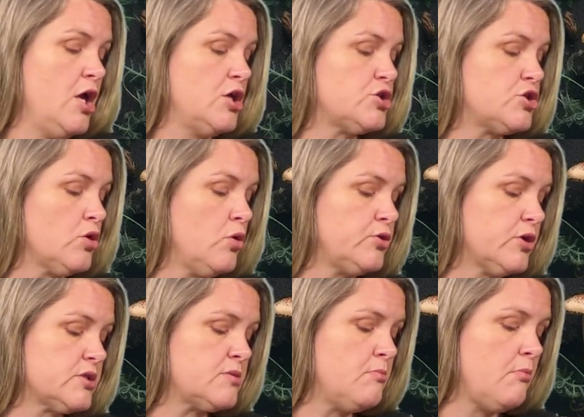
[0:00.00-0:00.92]
So
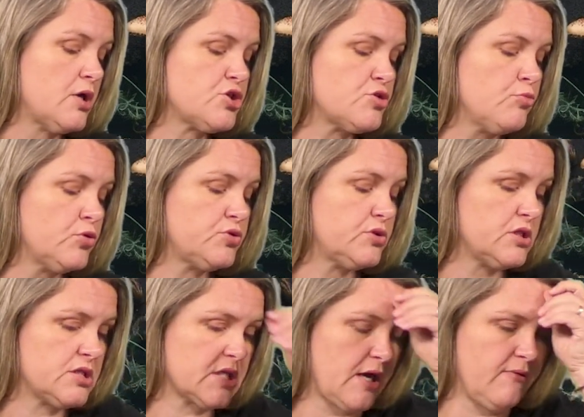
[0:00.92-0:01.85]
there's much more to
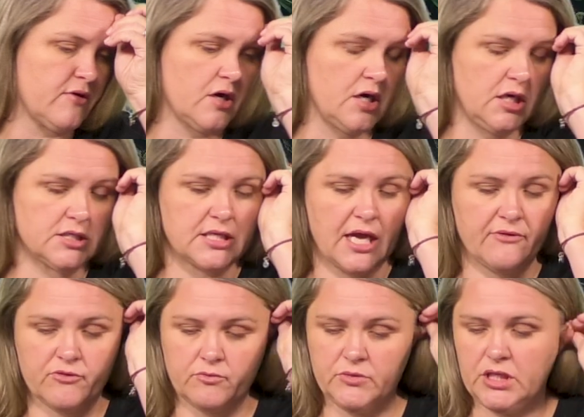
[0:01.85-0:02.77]
discover aside
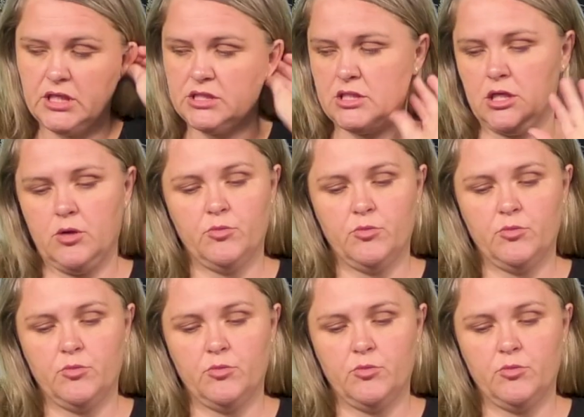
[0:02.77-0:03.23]
from these